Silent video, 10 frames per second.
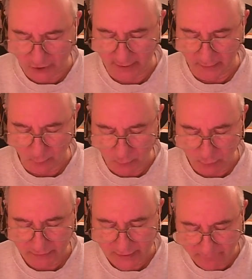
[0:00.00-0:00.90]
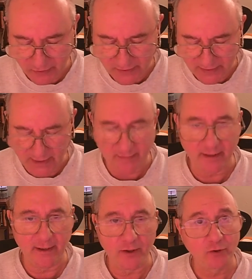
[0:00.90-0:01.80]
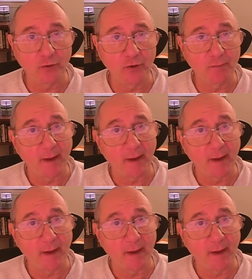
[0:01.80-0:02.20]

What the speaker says: again and was relieved to see that it had turned